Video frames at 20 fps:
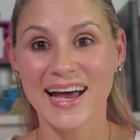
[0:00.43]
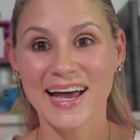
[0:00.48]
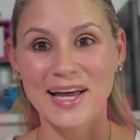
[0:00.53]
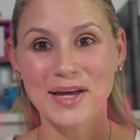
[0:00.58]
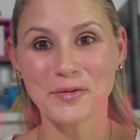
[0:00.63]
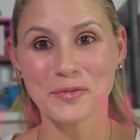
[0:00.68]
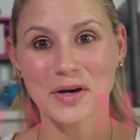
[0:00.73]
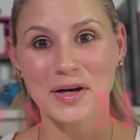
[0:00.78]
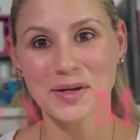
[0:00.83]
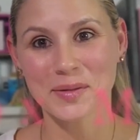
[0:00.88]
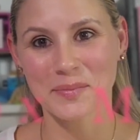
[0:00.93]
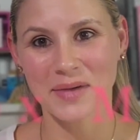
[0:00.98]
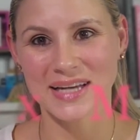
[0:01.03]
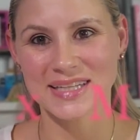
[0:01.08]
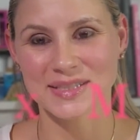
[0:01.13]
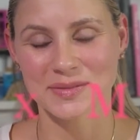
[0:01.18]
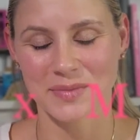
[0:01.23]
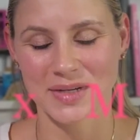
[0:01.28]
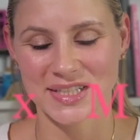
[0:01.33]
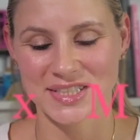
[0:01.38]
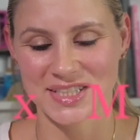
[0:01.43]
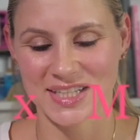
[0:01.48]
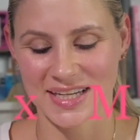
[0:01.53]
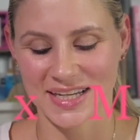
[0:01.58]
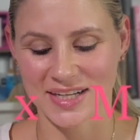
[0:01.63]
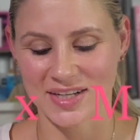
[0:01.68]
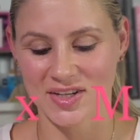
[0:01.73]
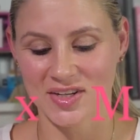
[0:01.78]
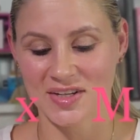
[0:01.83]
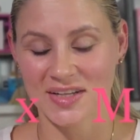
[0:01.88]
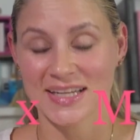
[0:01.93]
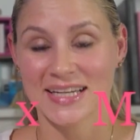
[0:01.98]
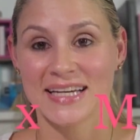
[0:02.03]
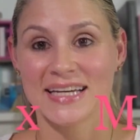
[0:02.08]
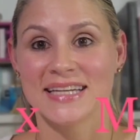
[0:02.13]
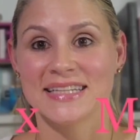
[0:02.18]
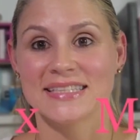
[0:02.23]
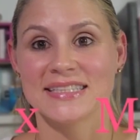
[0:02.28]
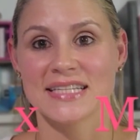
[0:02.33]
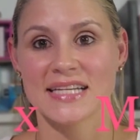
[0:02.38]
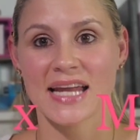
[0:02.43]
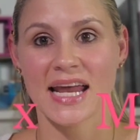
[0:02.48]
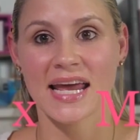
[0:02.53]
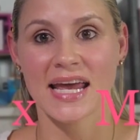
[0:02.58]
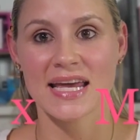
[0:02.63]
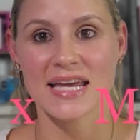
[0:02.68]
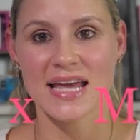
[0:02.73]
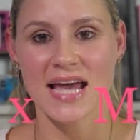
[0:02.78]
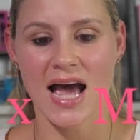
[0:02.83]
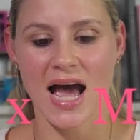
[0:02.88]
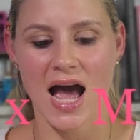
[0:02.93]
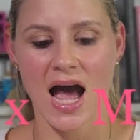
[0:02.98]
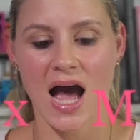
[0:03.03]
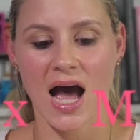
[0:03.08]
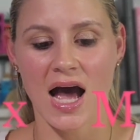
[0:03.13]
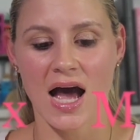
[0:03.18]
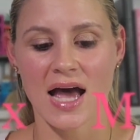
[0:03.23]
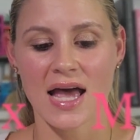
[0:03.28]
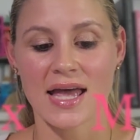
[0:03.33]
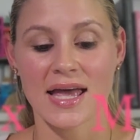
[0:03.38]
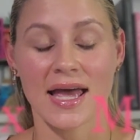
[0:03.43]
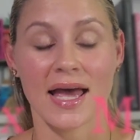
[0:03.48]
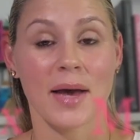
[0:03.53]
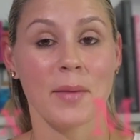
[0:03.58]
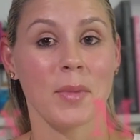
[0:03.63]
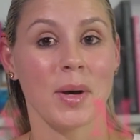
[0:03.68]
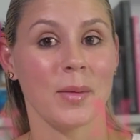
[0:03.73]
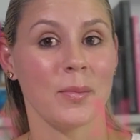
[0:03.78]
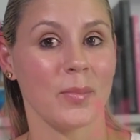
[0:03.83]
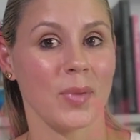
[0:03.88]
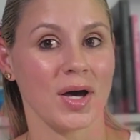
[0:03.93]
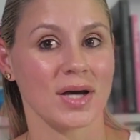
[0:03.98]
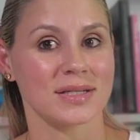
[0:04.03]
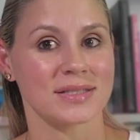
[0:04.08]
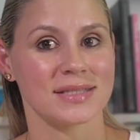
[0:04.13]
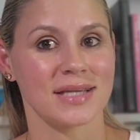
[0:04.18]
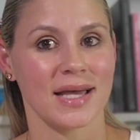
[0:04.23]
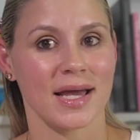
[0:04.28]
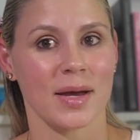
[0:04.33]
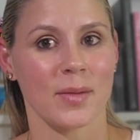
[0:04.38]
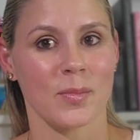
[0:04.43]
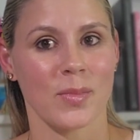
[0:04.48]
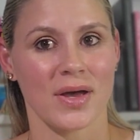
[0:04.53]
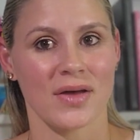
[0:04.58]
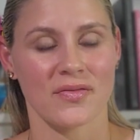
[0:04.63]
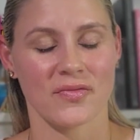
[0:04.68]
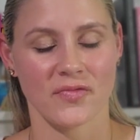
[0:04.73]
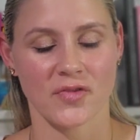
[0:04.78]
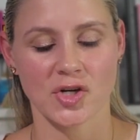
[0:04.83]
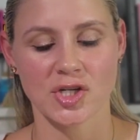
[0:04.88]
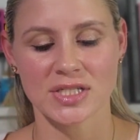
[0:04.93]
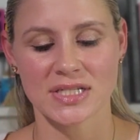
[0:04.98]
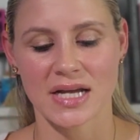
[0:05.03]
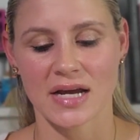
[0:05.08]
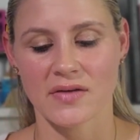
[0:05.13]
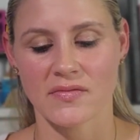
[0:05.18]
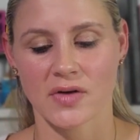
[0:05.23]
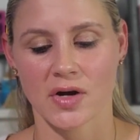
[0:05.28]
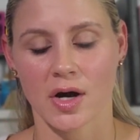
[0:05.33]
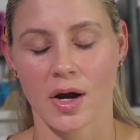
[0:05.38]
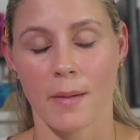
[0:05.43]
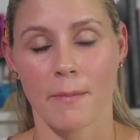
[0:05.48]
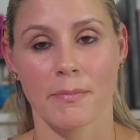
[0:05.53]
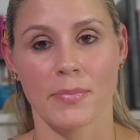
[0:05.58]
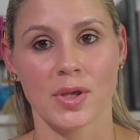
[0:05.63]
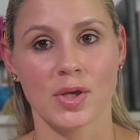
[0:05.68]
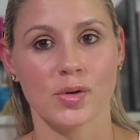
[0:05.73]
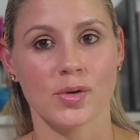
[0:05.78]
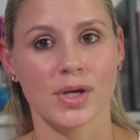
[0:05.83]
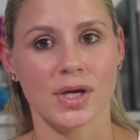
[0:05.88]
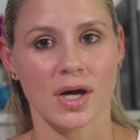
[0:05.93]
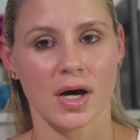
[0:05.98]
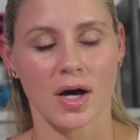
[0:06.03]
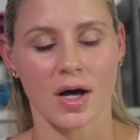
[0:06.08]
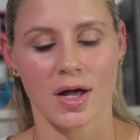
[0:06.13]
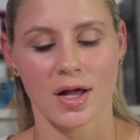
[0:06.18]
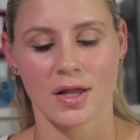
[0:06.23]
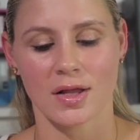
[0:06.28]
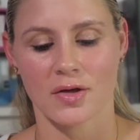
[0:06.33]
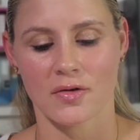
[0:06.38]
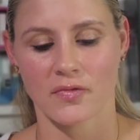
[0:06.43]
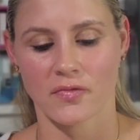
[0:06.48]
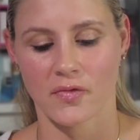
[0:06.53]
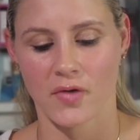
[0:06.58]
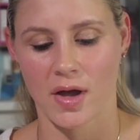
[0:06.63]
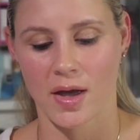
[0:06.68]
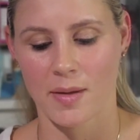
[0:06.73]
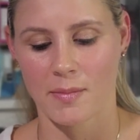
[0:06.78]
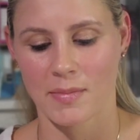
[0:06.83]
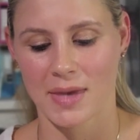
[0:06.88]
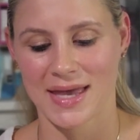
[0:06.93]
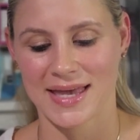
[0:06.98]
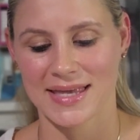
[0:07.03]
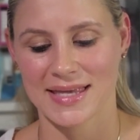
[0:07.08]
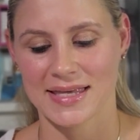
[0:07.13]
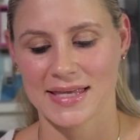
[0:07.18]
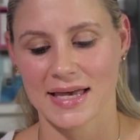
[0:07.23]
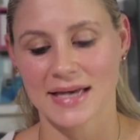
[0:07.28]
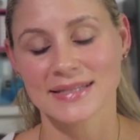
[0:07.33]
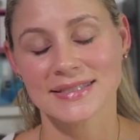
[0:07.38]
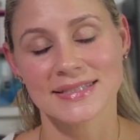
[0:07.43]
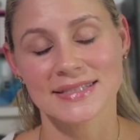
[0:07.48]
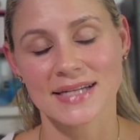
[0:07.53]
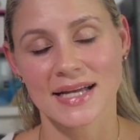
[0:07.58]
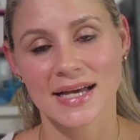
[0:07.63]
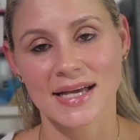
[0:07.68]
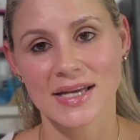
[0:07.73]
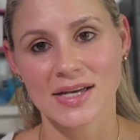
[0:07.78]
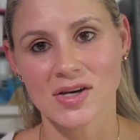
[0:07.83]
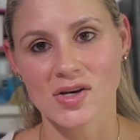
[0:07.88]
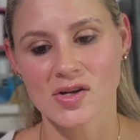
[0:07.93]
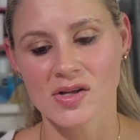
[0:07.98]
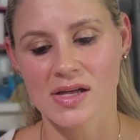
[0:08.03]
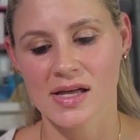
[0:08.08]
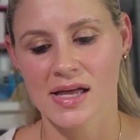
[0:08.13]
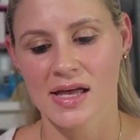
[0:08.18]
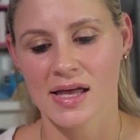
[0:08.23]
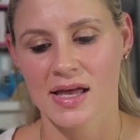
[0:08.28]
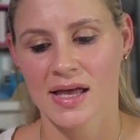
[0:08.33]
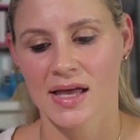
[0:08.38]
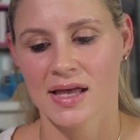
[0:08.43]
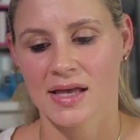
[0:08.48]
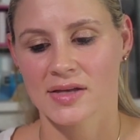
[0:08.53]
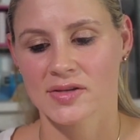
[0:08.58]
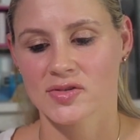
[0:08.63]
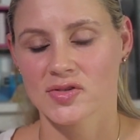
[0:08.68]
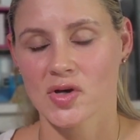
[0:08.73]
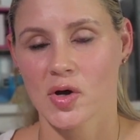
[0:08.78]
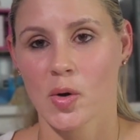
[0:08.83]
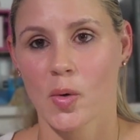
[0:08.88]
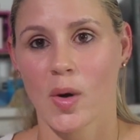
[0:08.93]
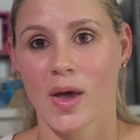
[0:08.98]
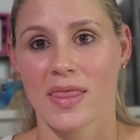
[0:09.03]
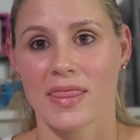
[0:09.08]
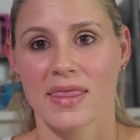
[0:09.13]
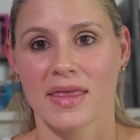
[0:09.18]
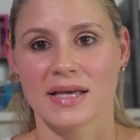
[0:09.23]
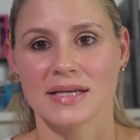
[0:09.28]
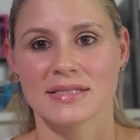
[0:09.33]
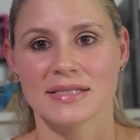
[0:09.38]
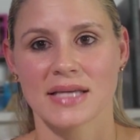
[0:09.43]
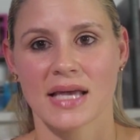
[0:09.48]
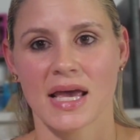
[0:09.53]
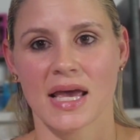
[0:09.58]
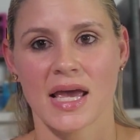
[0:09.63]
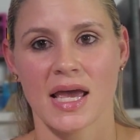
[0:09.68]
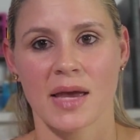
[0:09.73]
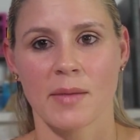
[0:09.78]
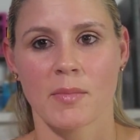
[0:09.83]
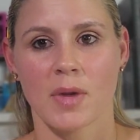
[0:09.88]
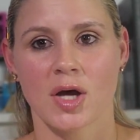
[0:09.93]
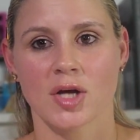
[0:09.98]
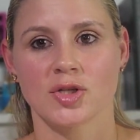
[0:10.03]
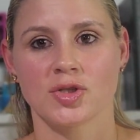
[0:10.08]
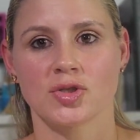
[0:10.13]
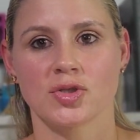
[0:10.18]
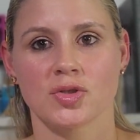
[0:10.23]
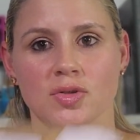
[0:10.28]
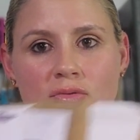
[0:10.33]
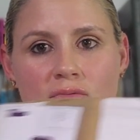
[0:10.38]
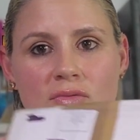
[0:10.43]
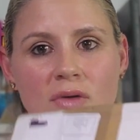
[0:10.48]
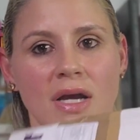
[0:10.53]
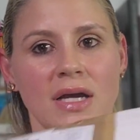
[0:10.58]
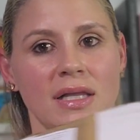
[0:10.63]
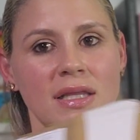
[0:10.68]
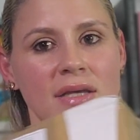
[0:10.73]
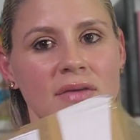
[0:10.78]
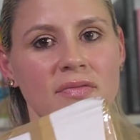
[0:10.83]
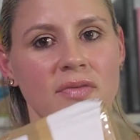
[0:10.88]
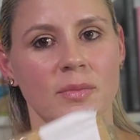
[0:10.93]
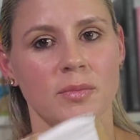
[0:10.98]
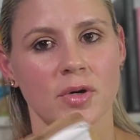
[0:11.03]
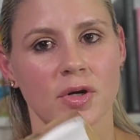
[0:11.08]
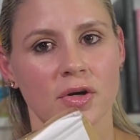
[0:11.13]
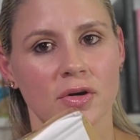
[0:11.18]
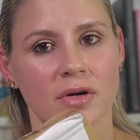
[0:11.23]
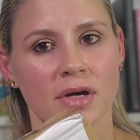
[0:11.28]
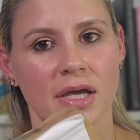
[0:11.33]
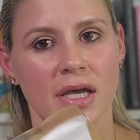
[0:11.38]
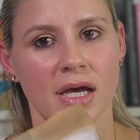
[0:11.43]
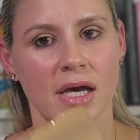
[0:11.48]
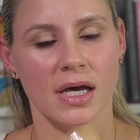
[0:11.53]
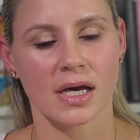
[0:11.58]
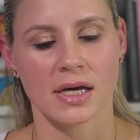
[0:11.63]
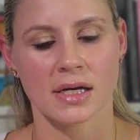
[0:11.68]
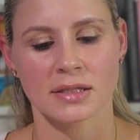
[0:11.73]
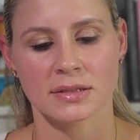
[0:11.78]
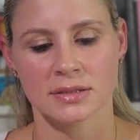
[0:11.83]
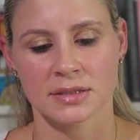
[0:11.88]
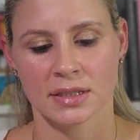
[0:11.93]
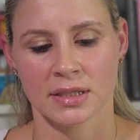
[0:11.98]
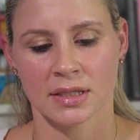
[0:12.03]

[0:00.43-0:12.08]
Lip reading: Hi, welcome back to my channel. Today I am unboxing my first ever beauty haul from YesStyle. So this came directly from Korea.